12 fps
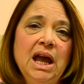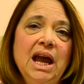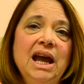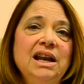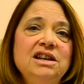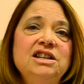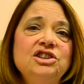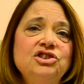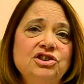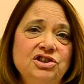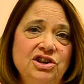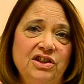In
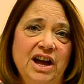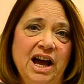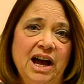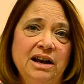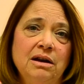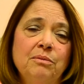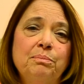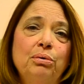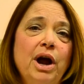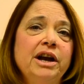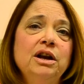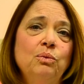addition to that,
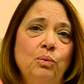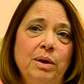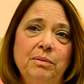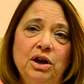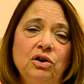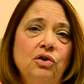pregnant women